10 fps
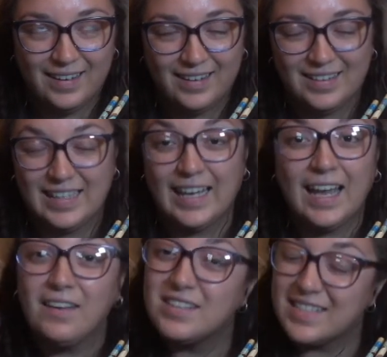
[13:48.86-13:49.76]
like
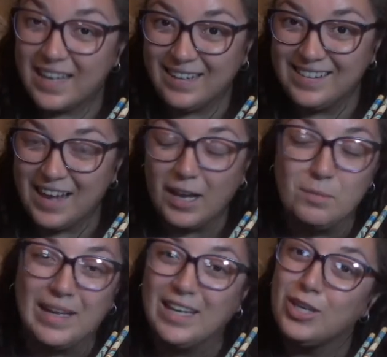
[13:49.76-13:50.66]
I said, I'm a
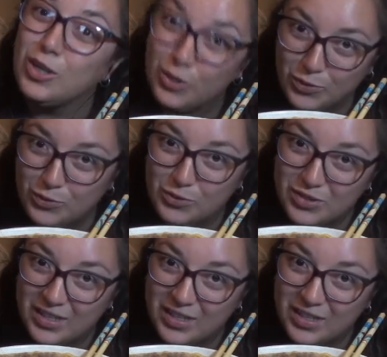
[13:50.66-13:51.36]
huge